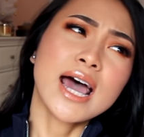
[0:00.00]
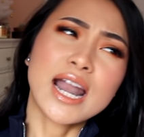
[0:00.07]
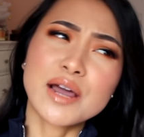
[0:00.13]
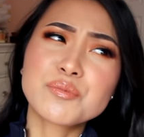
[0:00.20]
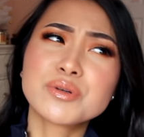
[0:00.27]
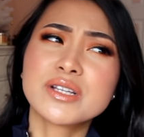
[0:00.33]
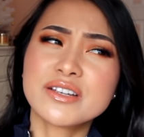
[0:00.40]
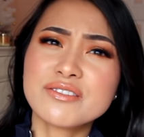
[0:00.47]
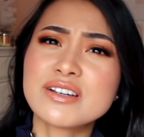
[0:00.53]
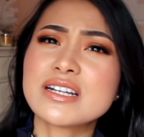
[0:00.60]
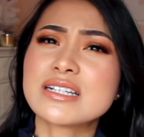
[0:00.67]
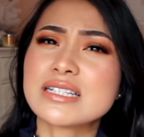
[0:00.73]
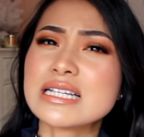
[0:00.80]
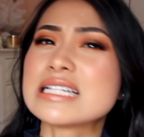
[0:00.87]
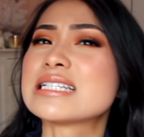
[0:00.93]
And I believe it
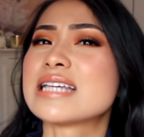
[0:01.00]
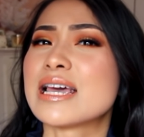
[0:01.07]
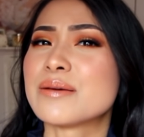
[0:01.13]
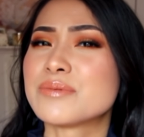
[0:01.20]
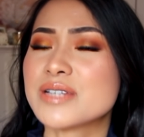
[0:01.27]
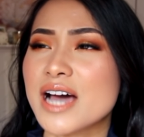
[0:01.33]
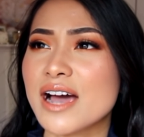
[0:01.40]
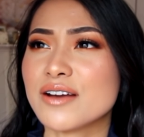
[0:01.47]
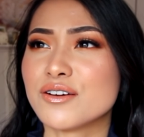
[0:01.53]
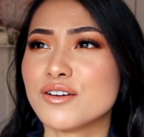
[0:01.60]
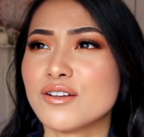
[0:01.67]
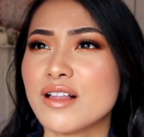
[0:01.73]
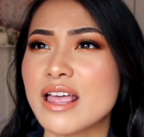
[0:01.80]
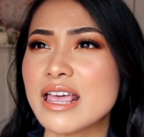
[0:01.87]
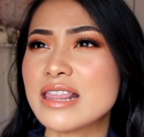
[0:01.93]
is the same
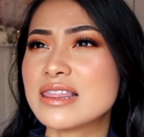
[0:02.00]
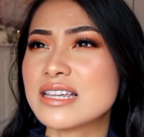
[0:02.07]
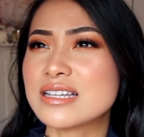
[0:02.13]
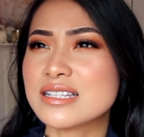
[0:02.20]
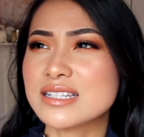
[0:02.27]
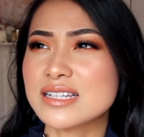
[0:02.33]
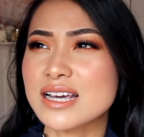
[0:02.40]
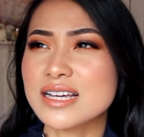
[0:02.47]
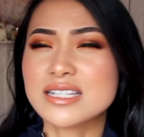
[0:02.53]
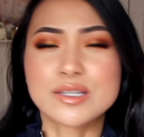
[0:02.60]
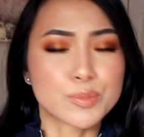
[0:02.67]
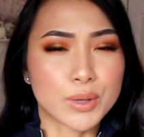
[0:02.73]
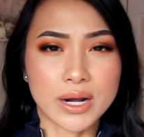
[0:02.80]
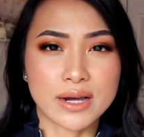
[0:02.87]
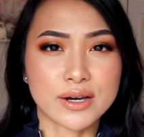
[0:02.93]
title in the States,
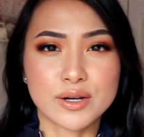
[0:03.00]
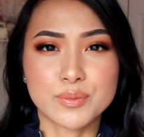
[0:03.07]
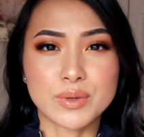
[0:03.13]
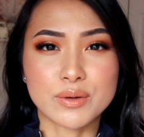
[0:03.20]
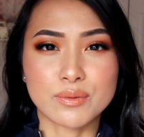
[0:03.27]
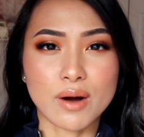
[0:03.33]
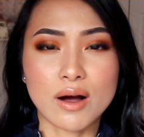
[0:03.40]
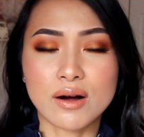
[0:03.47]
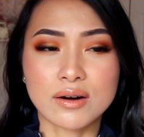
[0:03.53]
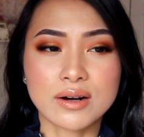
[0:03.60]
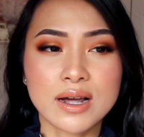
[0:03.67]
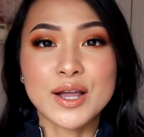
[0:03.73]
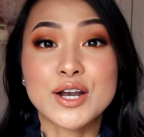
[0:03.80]
but I could be wrong.